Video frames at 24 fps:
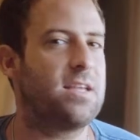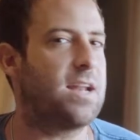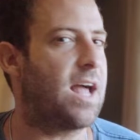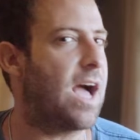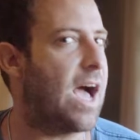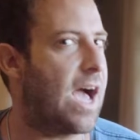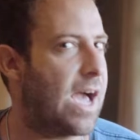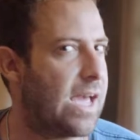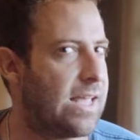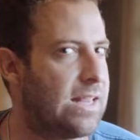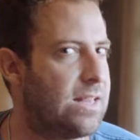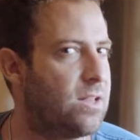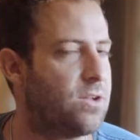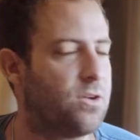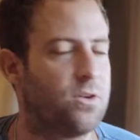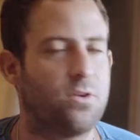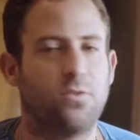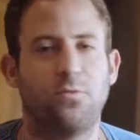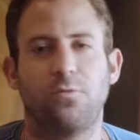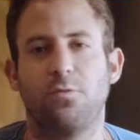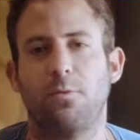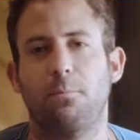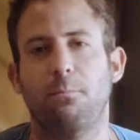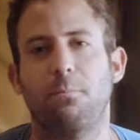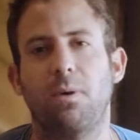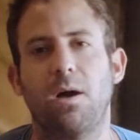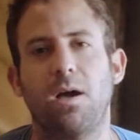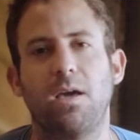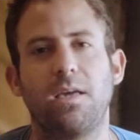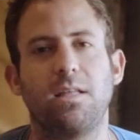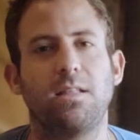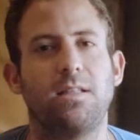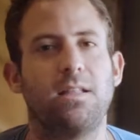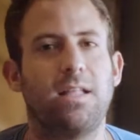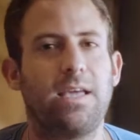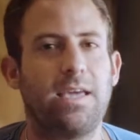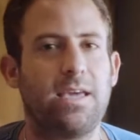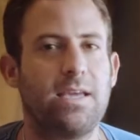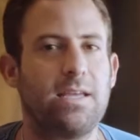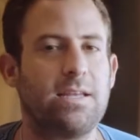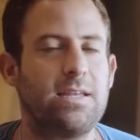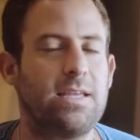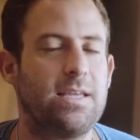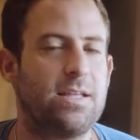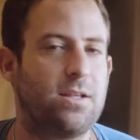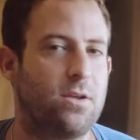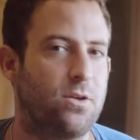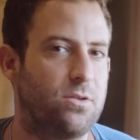that I learned from buying
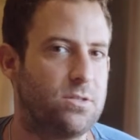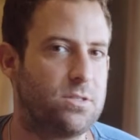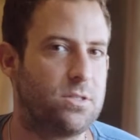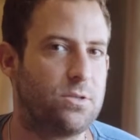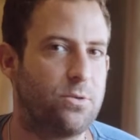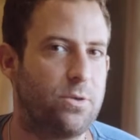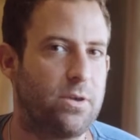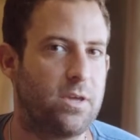land in Costa